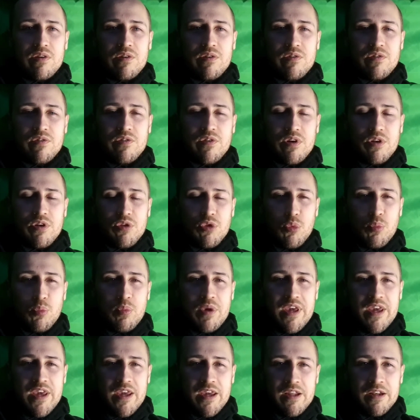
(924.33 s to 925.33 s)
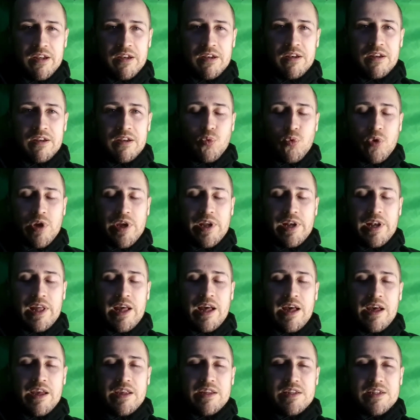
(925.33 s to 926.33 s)
Follow the pain.
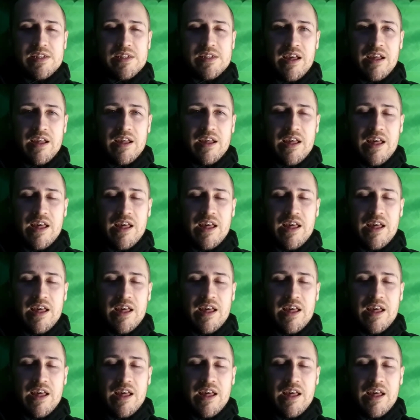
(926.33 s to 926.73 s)
Realize